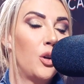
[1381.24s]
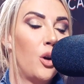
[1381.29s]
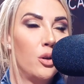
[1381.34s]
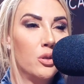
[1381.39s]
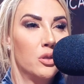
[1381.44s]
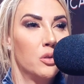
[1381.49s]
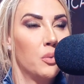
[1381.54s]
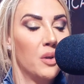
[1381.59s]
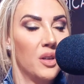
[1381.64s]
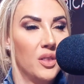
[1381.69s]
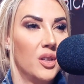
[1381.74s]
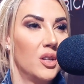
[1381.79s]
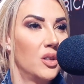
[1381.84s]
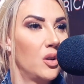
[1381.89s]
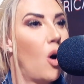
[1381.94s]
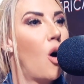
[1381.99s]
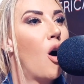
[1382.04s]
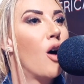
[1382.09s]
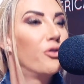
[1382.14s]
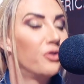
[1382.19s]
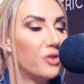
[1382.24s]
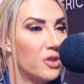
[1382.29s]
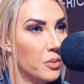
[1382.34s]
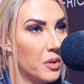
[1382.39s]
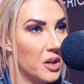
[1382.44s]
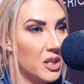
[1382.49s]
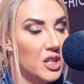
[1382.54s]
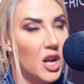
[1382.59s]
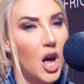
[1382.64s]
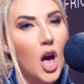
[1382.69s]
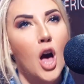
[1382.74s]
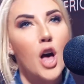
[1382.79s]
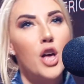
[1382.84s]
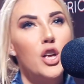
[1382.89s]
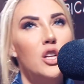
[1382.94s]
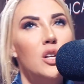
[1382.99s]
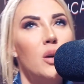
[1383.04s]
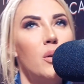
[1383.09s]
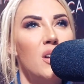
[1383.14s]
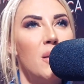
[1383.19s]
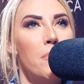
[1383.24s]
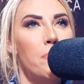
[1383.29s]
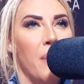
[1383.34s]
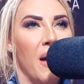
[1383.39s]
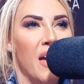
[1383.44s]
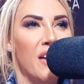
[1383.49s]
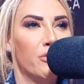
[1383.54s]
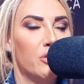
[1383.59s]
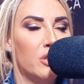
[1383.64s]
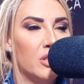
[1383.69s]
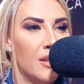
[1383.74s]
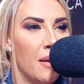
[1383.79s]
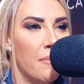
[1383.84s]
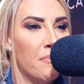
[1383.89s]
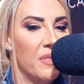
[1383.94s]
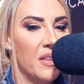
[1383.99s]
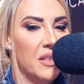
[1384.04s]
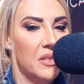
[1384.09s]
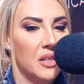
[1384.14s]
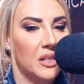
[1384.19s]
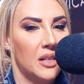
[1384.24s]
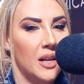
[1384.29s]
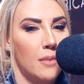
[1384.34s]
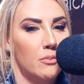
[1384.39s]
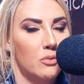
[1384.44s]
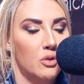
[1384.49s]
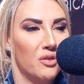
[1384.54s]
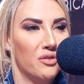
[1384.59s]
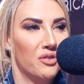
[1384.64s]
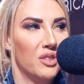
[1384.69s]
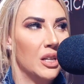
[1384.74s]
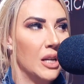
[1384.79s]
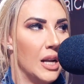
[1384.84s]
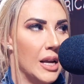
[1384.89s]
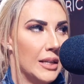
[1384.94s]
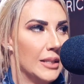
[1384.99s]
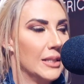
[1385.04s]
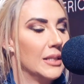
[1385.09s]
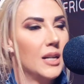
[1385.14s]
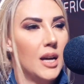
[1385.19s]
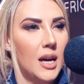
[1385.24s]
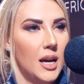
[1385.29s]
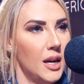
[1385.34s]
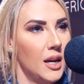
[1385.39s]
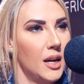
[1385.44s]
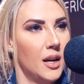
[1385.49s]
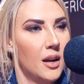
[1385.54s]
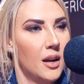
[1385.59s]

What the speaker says: that goes with it afterwards. You don't want to pay for something that comes off the next day.